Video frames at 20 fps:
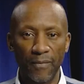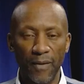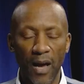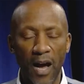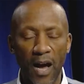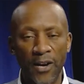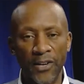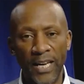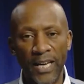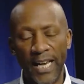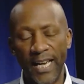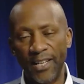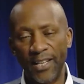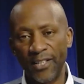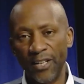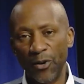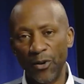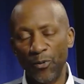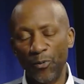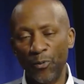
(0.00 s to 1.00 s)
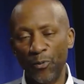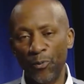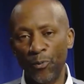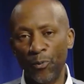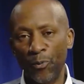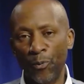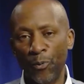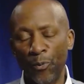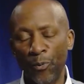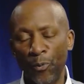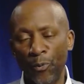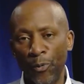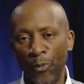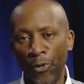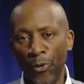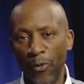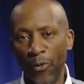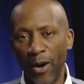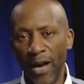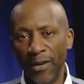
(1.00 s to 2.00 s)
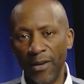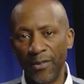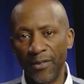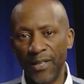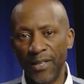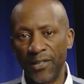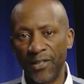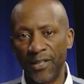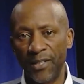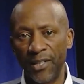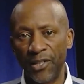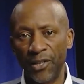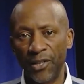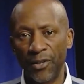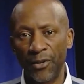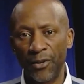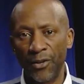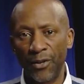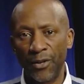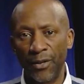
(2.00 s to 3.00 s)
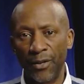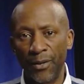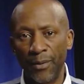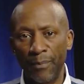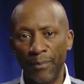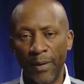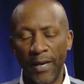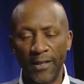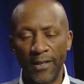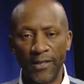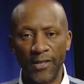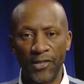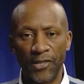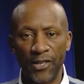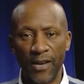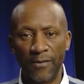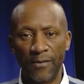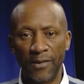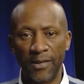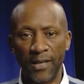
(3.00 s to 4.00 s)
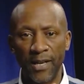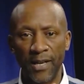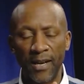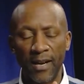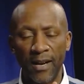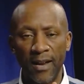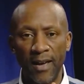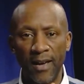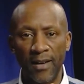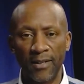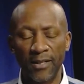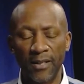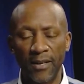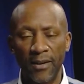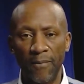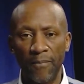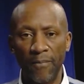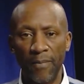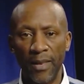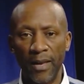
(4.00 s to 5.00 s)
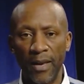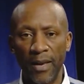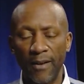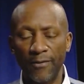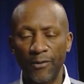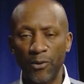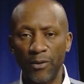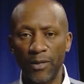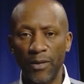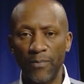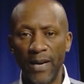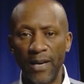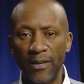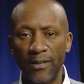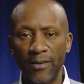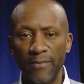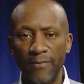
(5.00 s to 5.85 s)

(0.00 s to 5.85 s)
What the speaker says: Okay, so throughout this digital picks and shovels eClass, I've talked about some